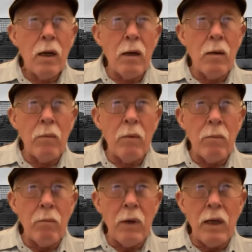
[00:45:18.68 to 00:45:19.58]

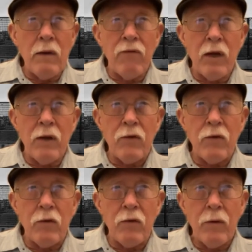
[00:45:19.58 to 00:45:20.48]
um, my advice
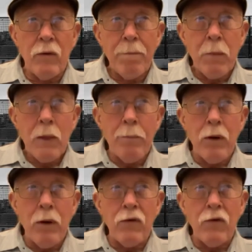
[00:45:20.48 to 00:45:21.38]
is
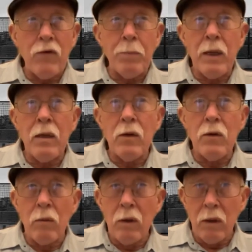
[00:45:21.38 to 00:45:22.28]
participate in
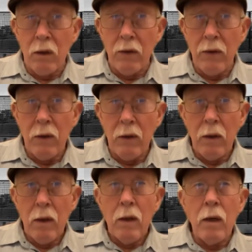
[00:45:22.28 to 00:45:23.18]
the world.
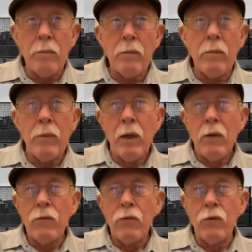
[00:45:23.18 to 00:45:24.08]
Um,
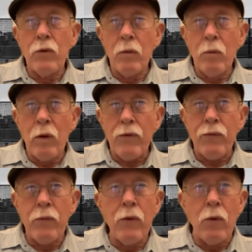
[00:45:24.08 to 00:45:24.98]
do your work
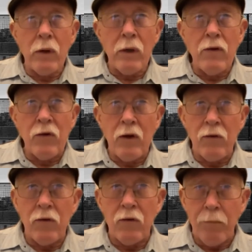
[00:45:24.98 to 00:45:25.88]
through the
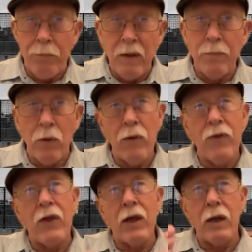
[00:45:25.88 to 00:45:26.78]
organizations of
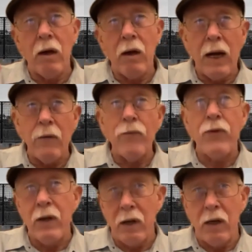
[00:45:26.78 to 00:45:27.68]
people that are out
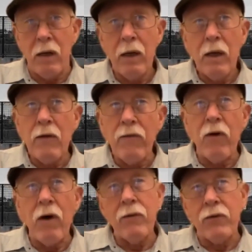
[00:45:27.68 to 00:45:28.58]
there
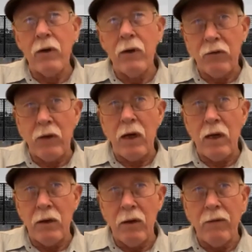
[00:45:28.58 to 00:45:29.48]
involved in this
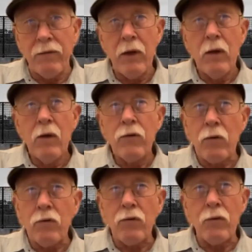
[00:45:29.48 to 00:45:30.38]
kind of
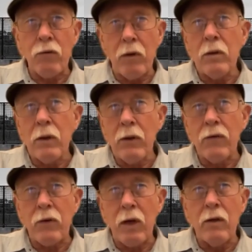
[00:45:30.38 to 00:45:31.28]
social struggle and
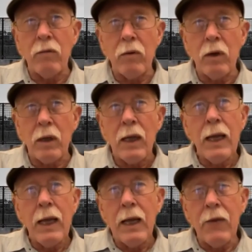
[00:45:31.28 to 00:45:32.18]
this kind of work.
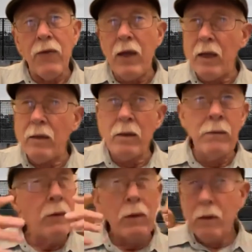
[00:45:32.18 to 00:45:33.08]
And
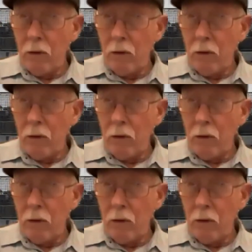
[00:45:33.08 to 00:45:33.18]
then,